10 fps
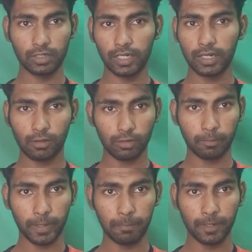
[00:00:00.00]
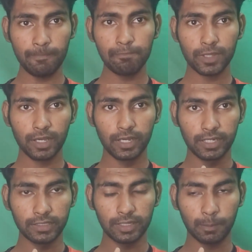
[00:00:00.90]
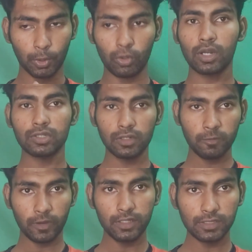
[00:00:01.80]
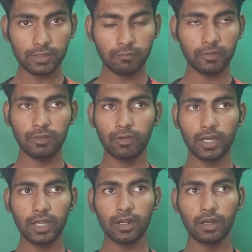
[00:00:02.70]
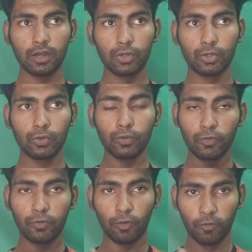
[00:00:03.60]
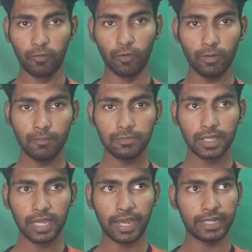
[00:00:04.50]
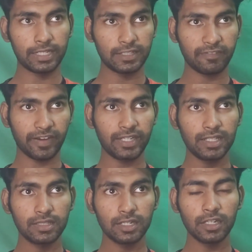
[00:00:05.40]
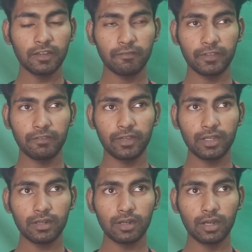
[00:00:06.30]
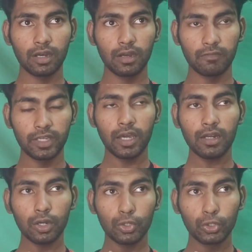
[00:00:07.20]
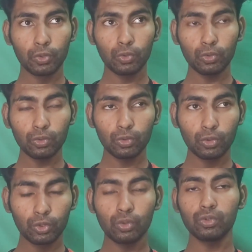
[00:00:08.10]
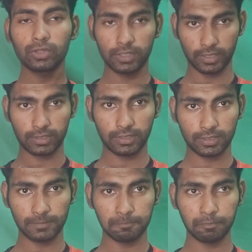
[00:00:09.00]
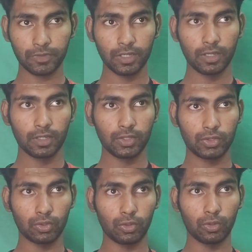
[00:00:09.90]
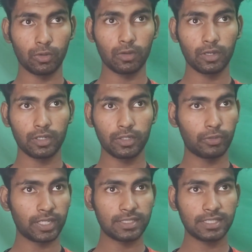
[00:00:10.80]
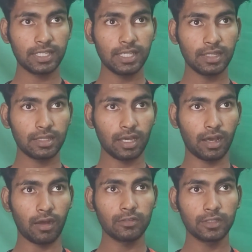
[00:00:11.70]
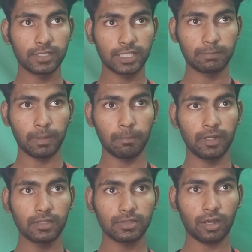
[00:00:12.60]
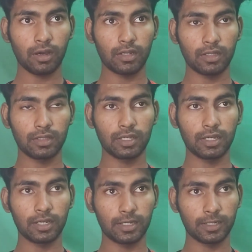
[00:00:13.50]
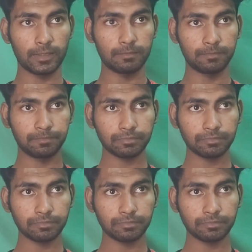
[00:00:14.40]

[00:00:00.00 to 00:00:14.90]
declared on the paper. In the progression phase, we were 2-4-4, and in the final third, we are 2-2-6. So you can see all the 6 members are in the